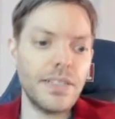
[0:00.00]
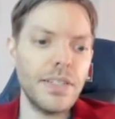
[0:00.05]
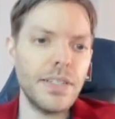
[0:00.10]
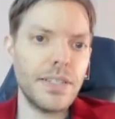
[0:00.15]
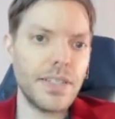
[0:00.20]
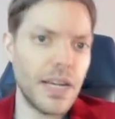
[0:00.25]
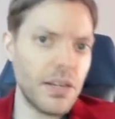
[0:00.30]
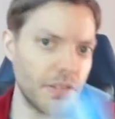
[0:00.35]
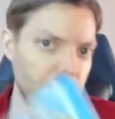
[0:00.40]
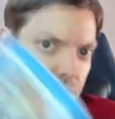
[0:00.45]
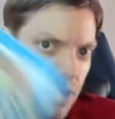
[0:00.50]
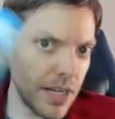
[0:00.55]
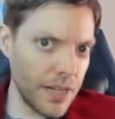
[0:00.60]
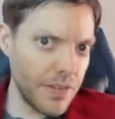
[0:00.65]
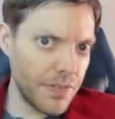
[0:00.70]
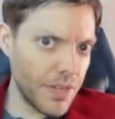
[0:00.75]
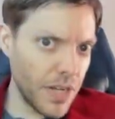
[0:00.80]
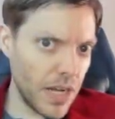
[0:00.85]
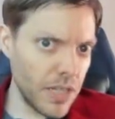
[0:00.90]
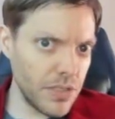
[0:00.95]
it's outside
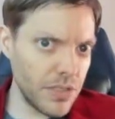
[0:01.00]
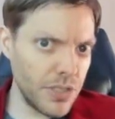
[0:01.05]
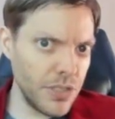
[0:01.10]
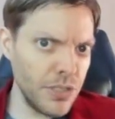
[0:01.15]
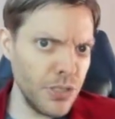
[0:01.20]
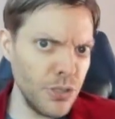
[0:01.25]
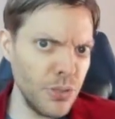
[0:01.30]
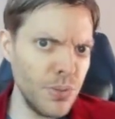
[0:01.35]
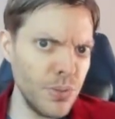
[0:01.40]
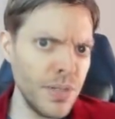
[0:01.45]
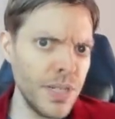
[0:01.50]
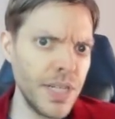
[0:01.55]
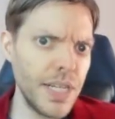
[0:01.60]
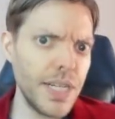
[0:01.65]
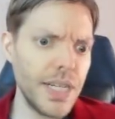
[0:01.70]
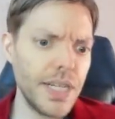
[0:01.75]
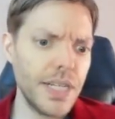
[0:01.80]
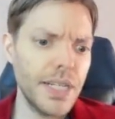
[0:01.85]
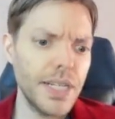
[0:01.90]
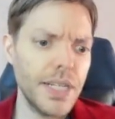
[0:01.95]
of
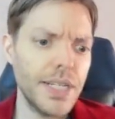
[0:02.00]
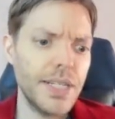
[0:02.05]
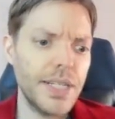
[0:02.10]
continuity.